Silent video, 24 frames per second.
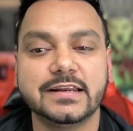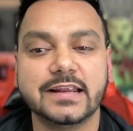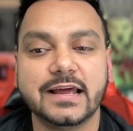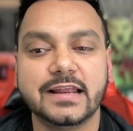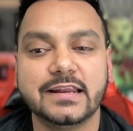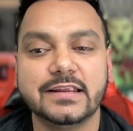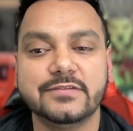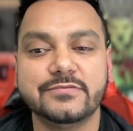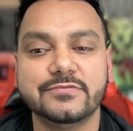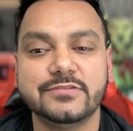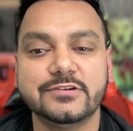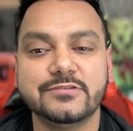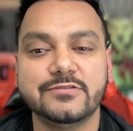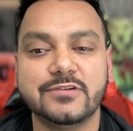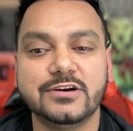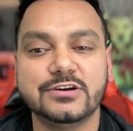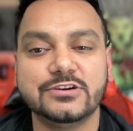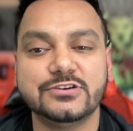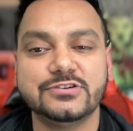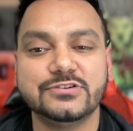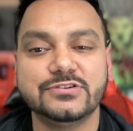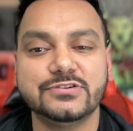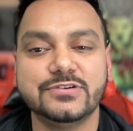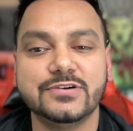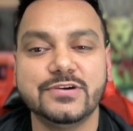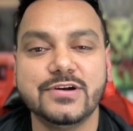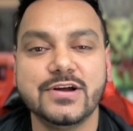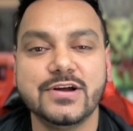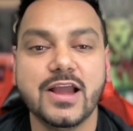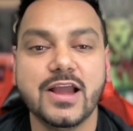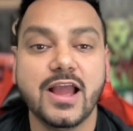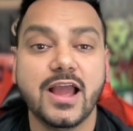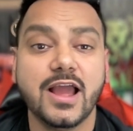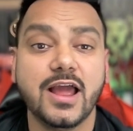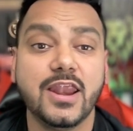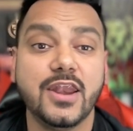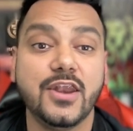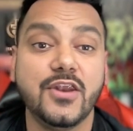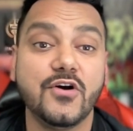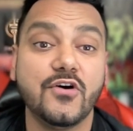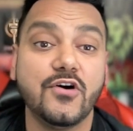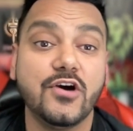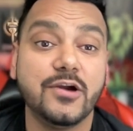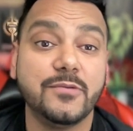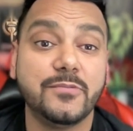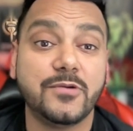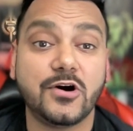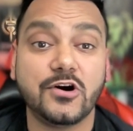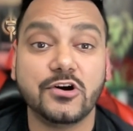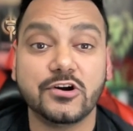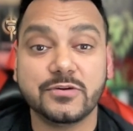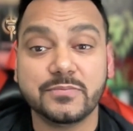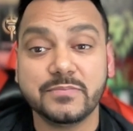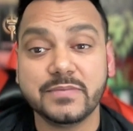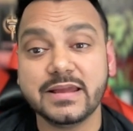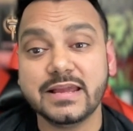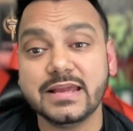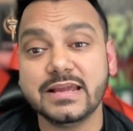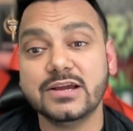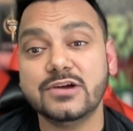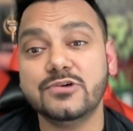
And if you want to know about me,